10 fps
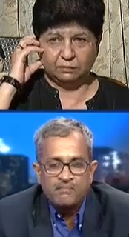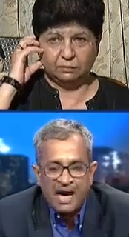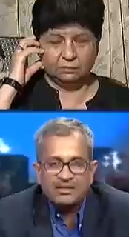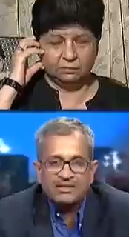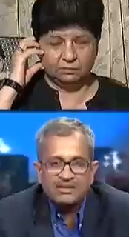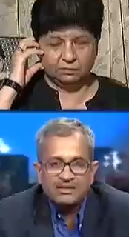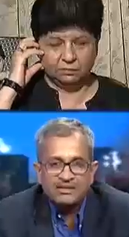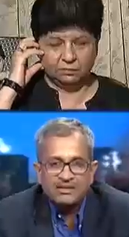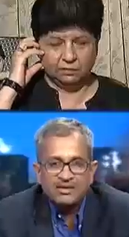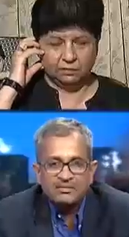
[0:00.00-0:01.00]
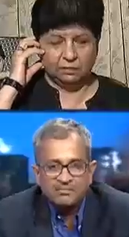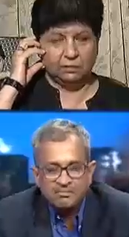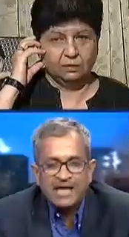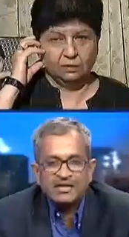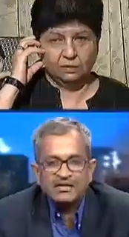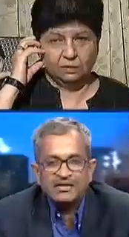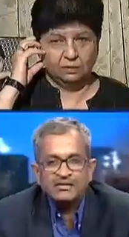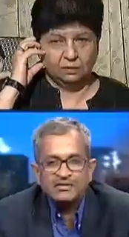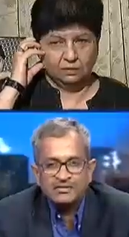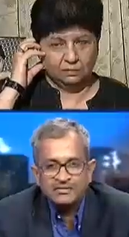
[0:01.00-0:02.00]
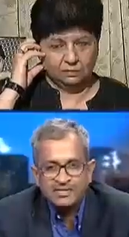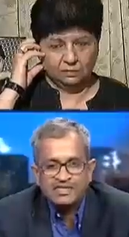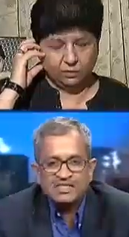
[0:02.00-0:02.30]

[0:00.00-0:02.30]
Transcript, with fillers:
Speaker 1: but, but the no,